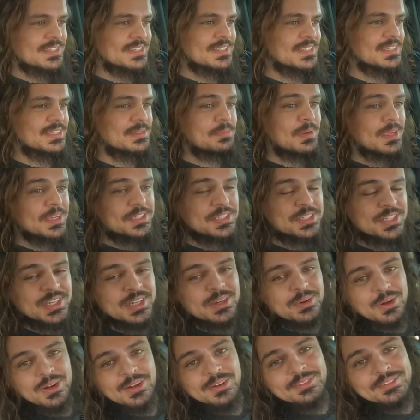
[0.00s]
the
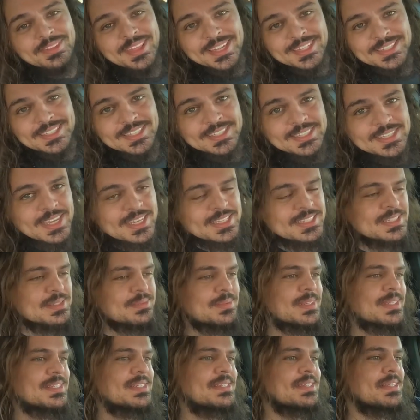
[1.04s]
suspension or if that's a
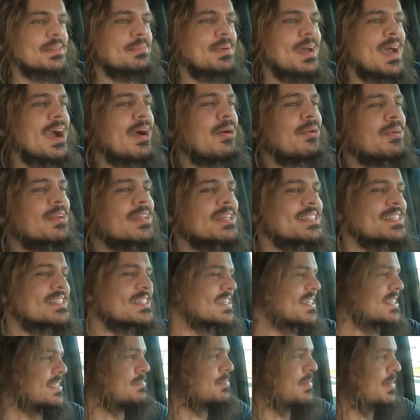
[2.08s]
testament to the power this
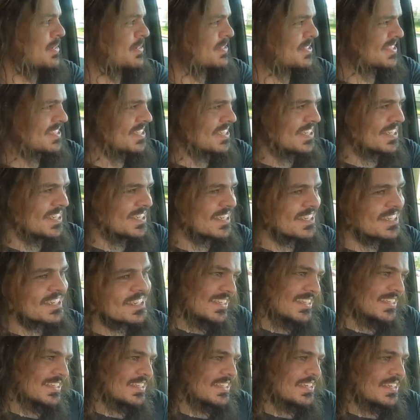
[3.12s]
thing's boasting.
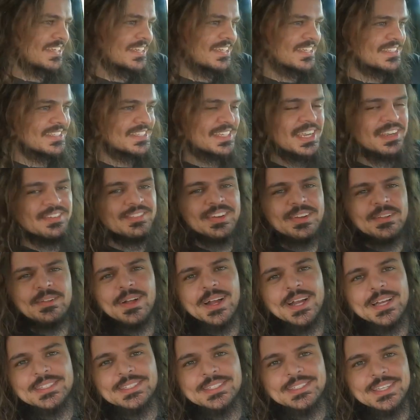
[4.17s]
It's kind of a
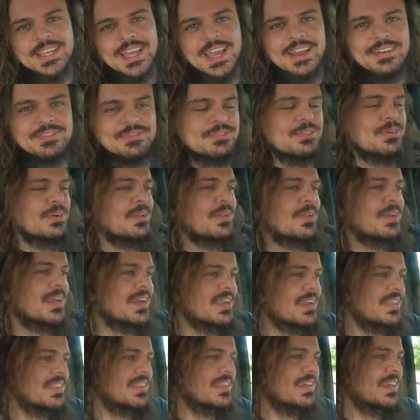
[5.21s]
glass half full
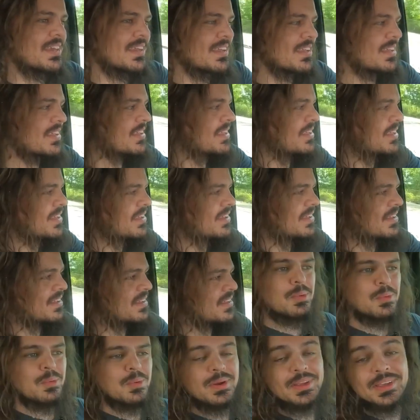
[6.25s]
kind of thing.
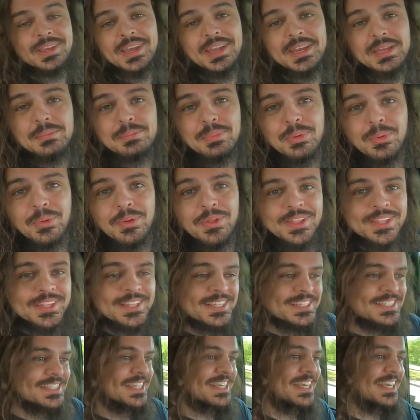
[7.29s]
Or kiddie pool in
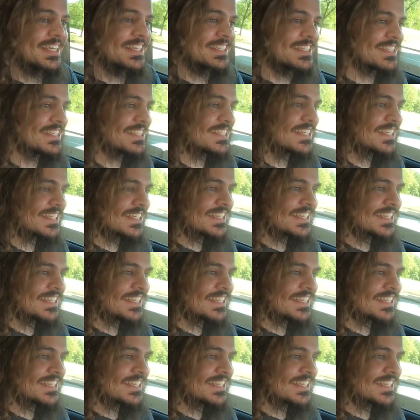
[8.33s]
this case.